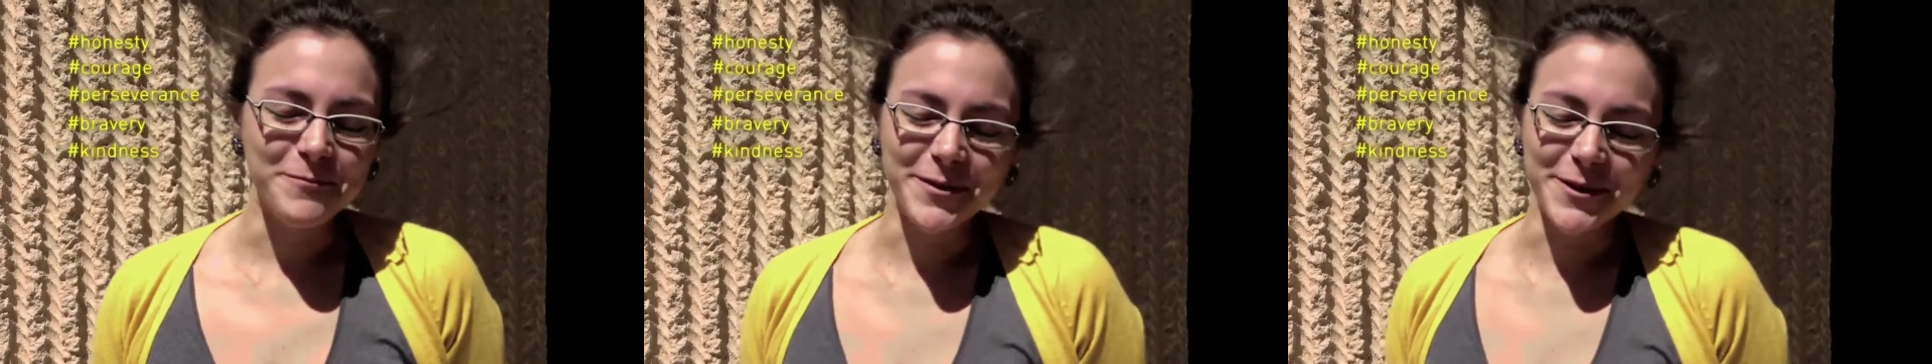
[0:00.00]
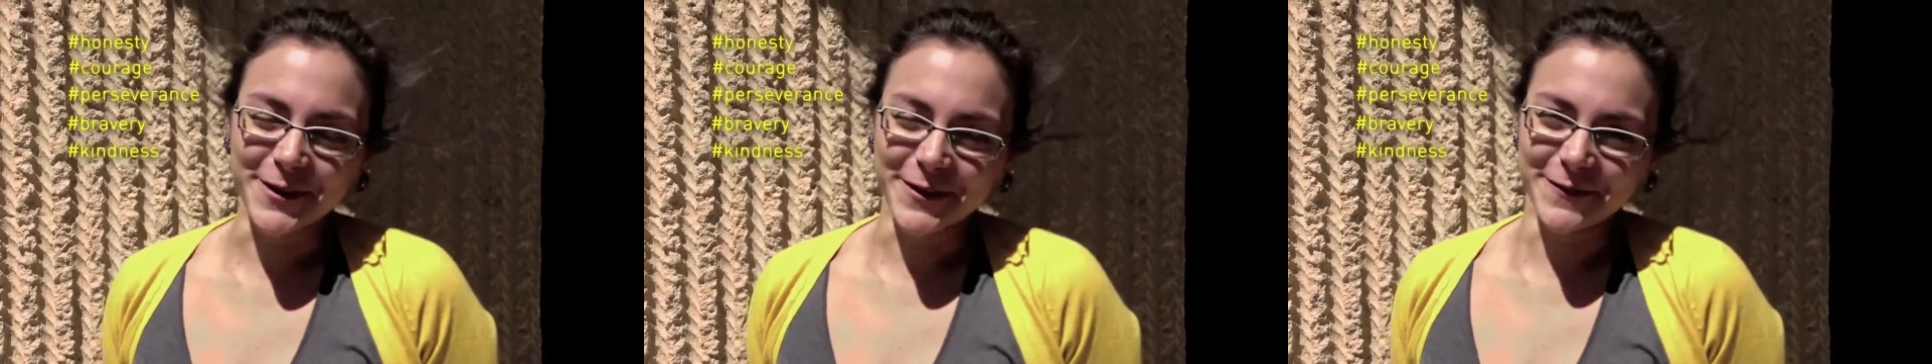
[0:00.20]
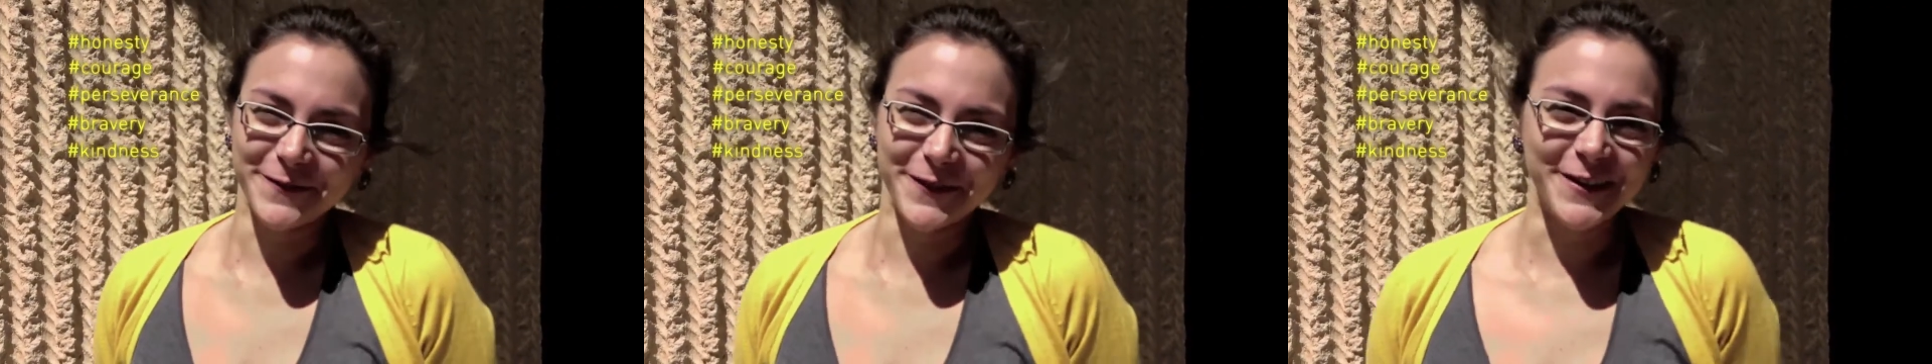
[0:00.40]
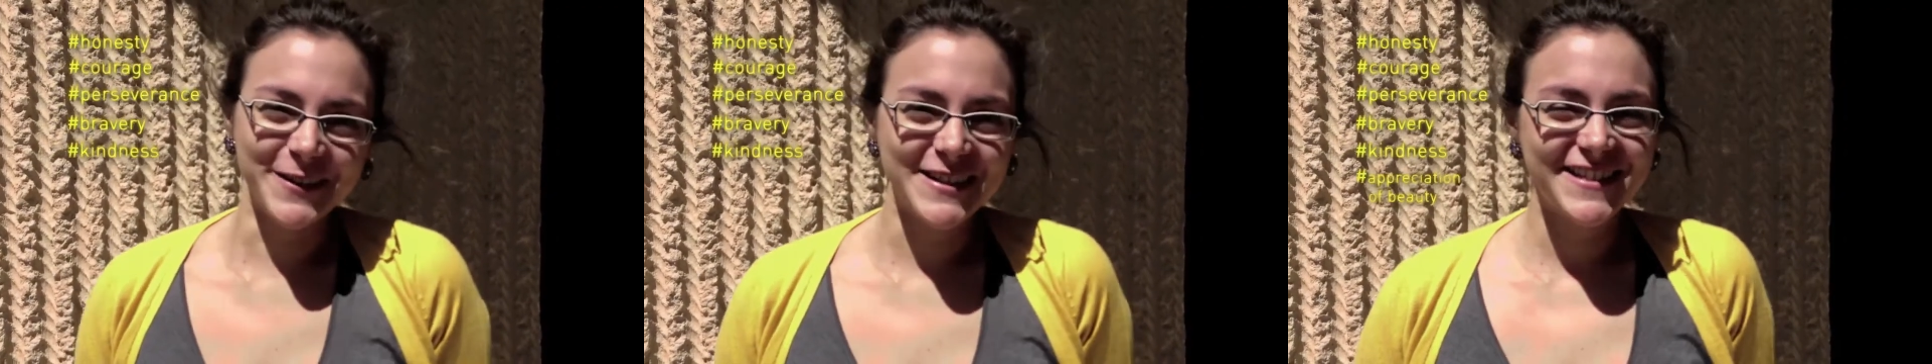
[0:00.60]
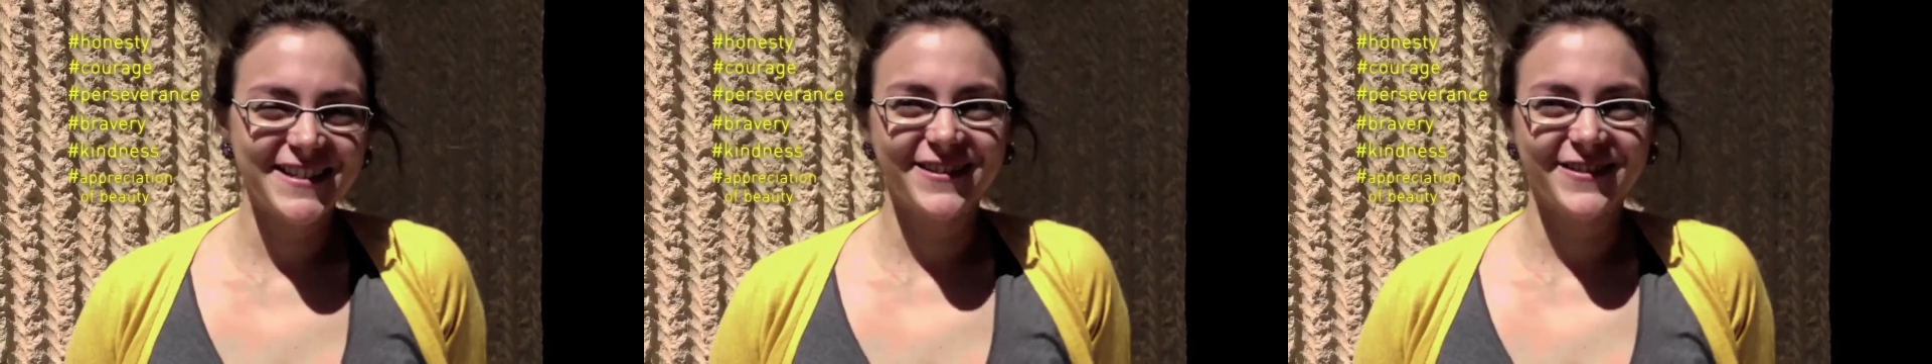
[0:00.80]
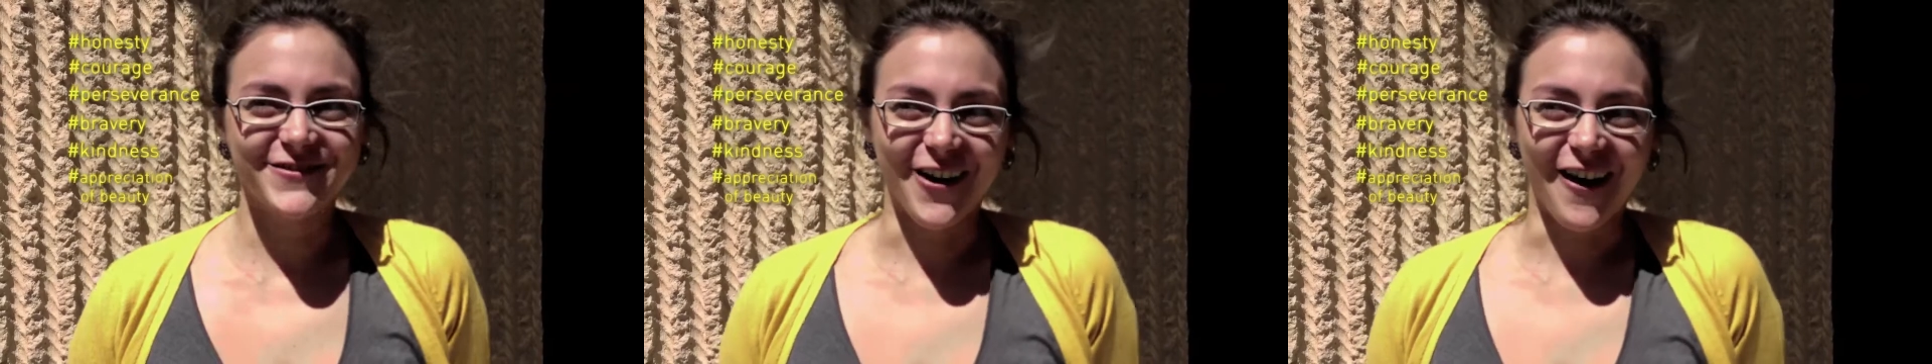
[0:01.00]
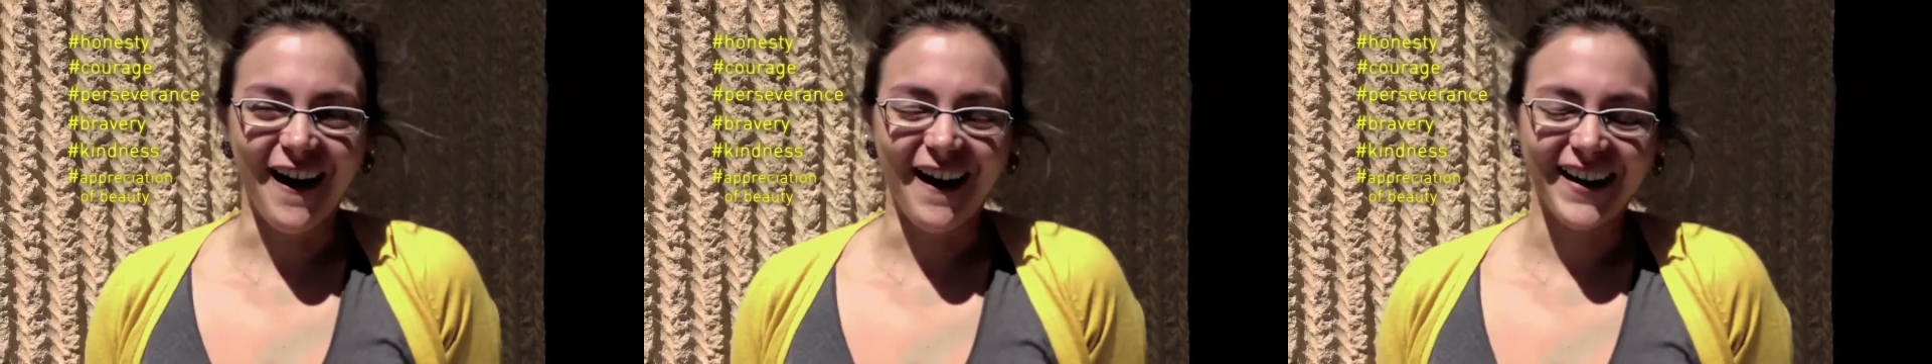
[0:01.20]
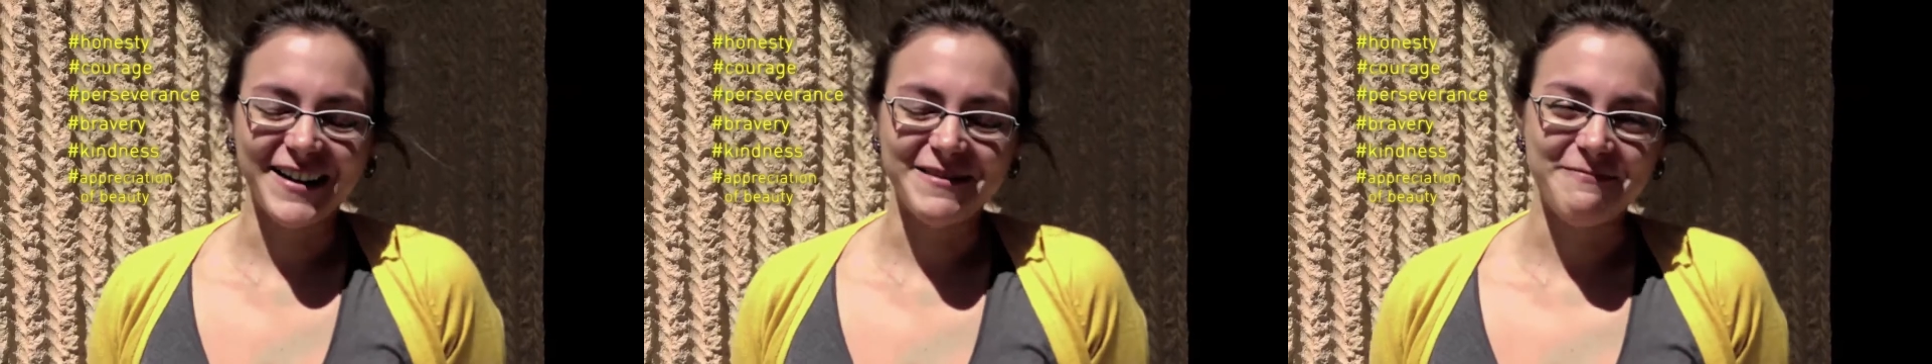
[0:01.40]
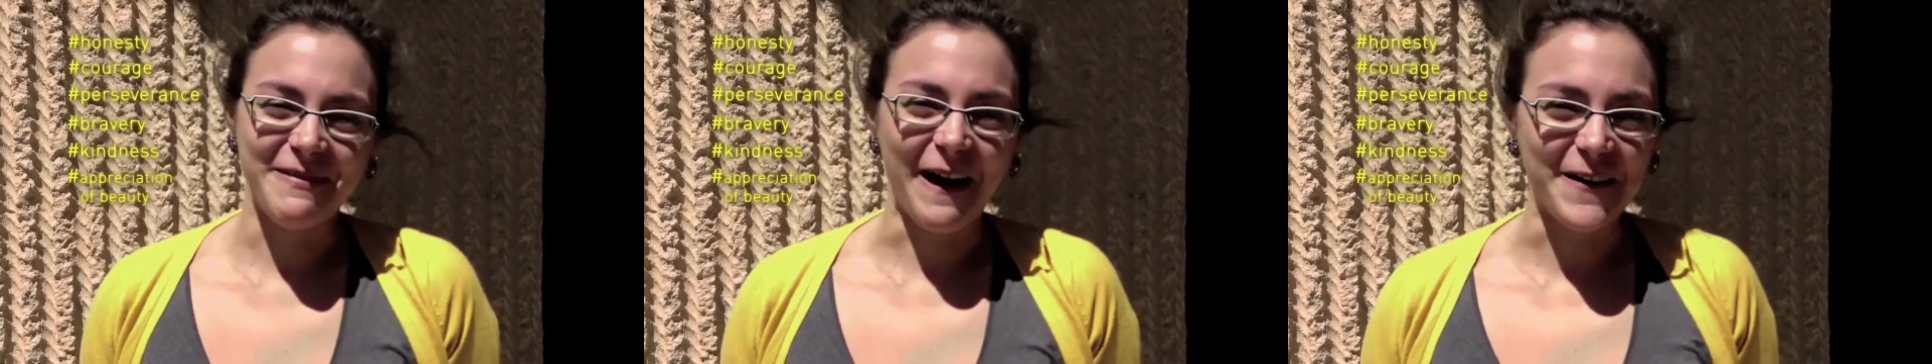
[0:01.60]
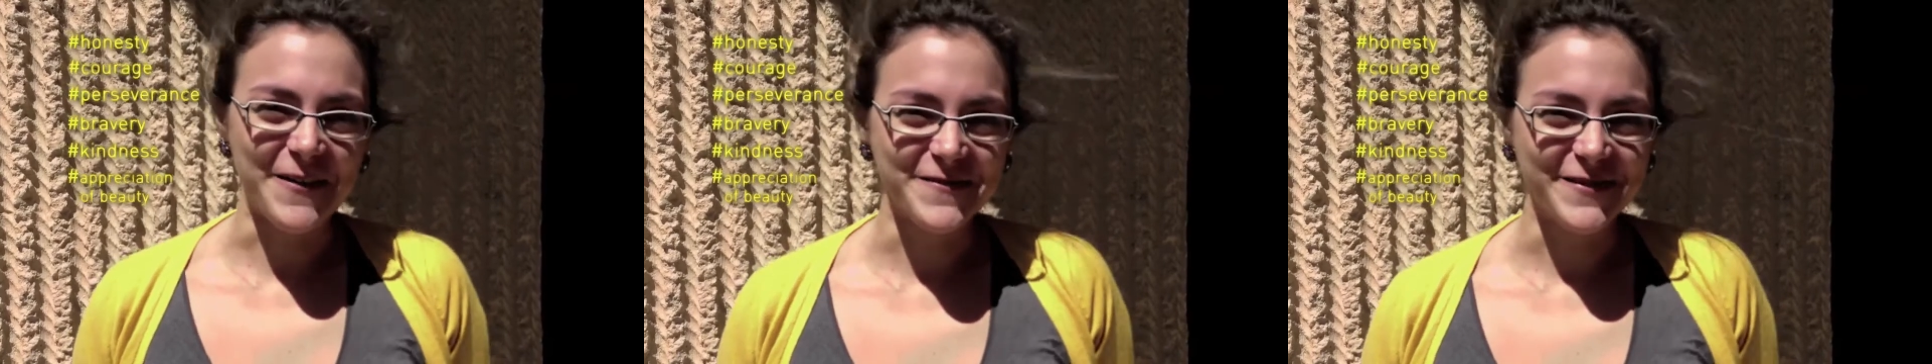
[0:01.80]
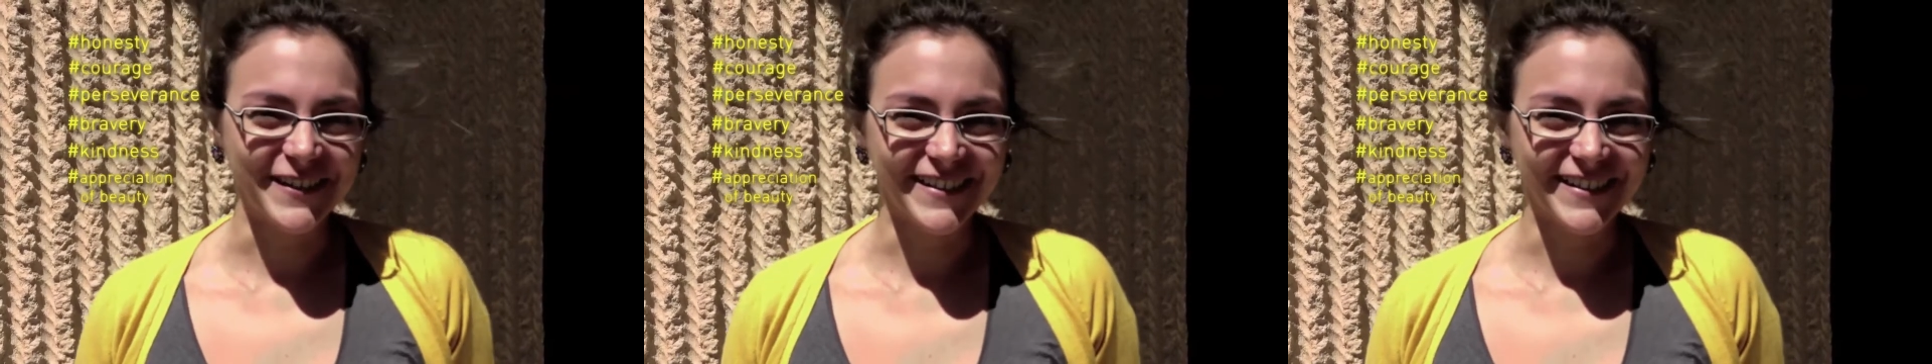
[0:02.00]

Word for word: Beautiful, strong, and powerful.